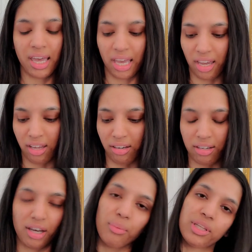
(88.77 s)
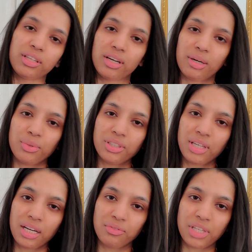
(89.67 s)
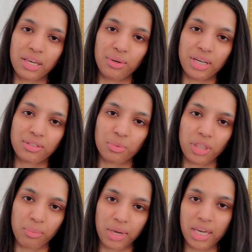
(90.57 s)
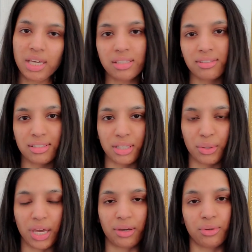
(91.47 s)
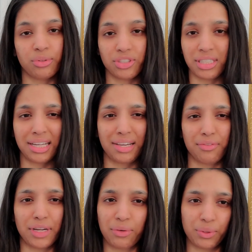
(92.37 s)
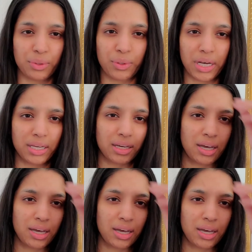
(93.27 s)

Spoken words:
And I thought I would kind of take you guys with me. So yeah, we're just gonna get ready real quick.